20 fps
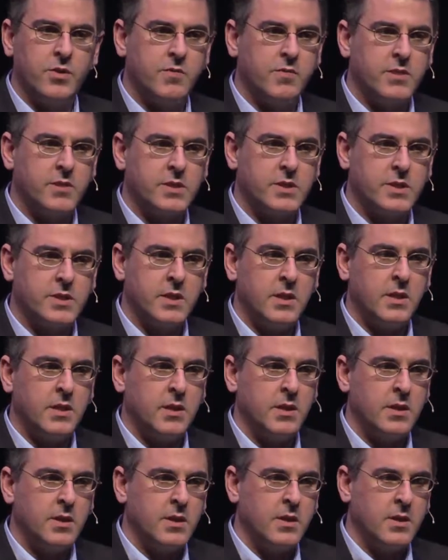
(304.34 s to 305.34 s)
University,
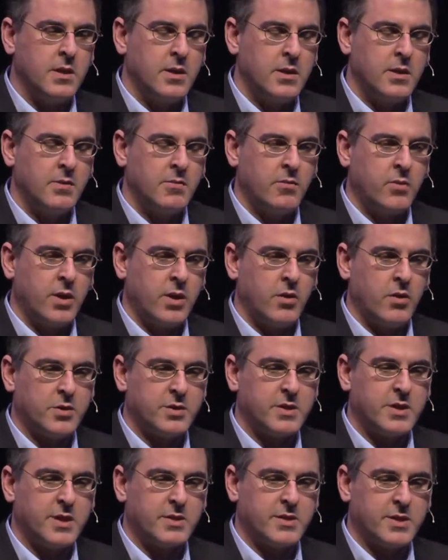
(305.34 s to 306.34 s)
in quite a
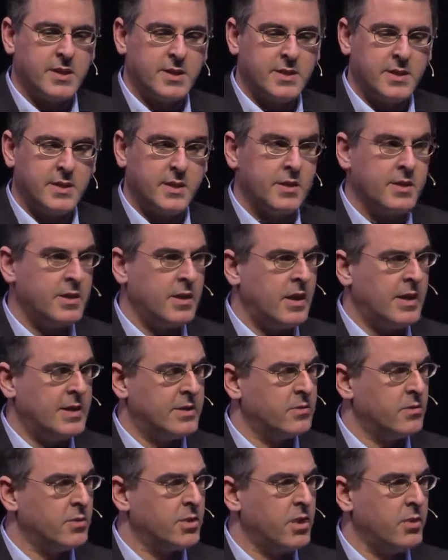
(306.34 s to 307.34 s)
hostile setting, and
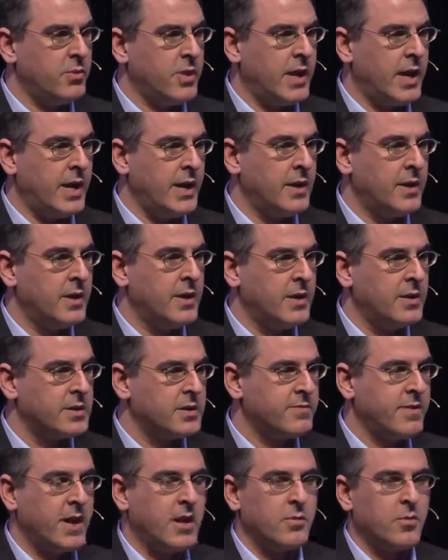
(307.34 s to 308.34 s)
handled Q&A. It's
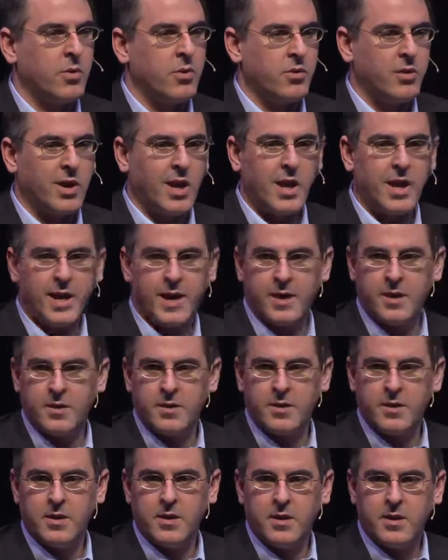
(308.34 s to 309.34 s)
available online,
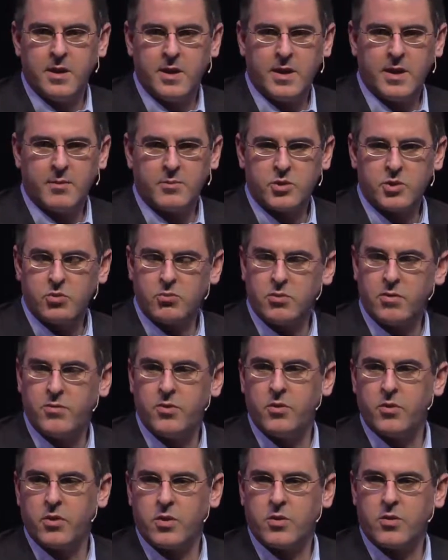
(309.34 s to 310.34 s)
and I'm sure if
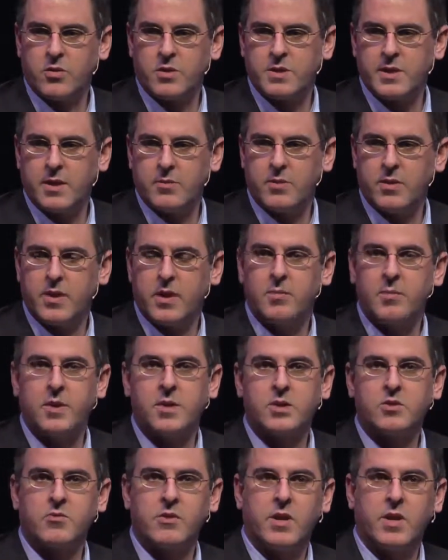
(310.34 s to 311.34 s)
you got in contact with our
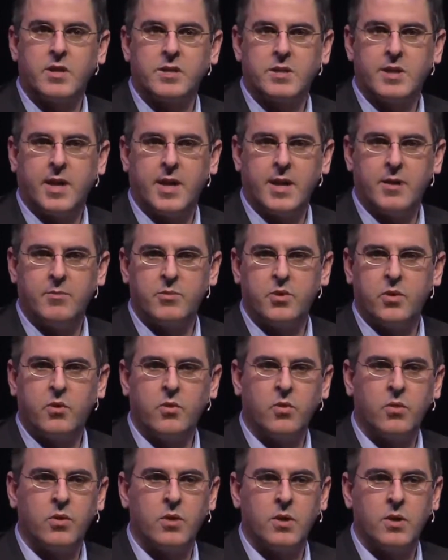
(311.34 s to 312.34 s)
ministry at
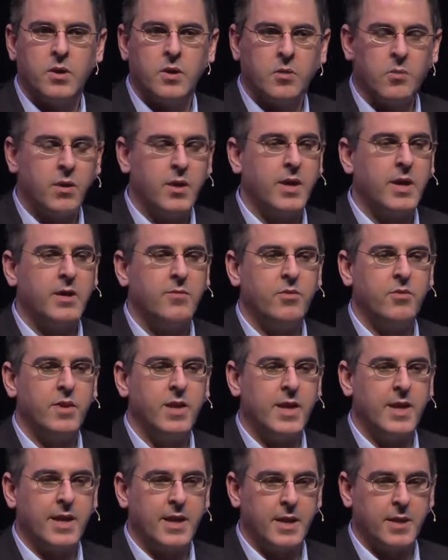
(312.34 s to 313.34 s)
rzim.org, we could give you
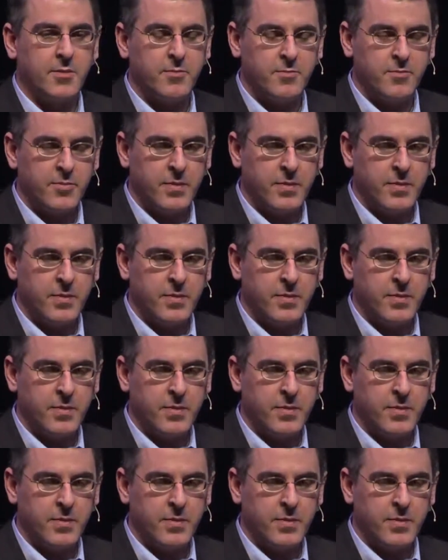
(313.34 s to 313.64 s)
the link.